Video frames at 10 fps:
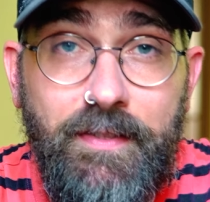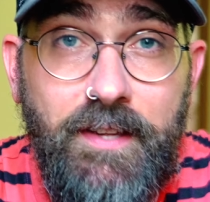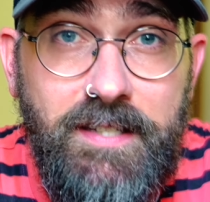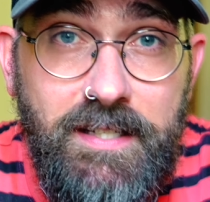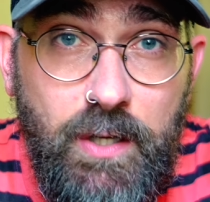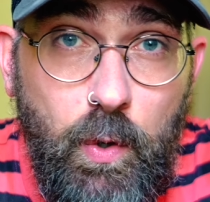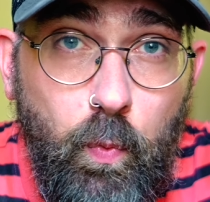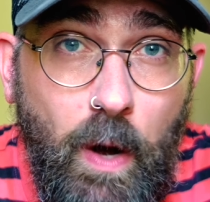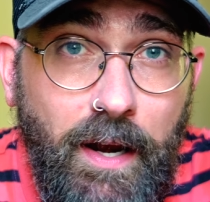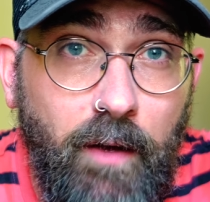this is
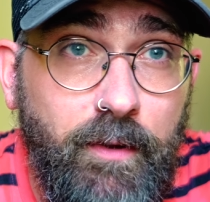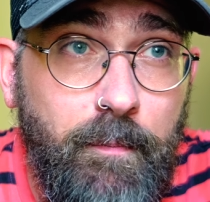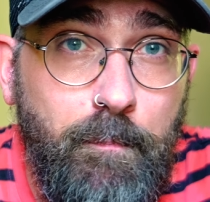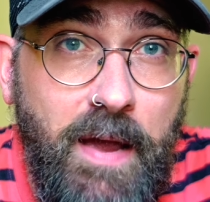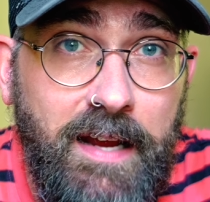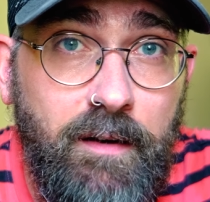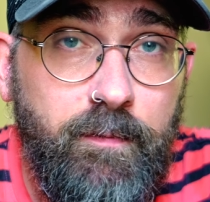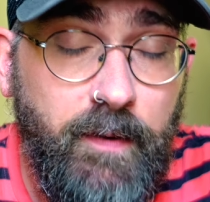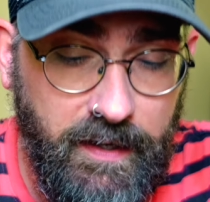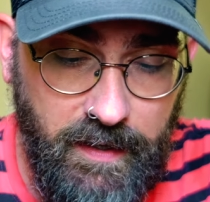one of the main
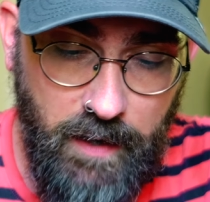thing.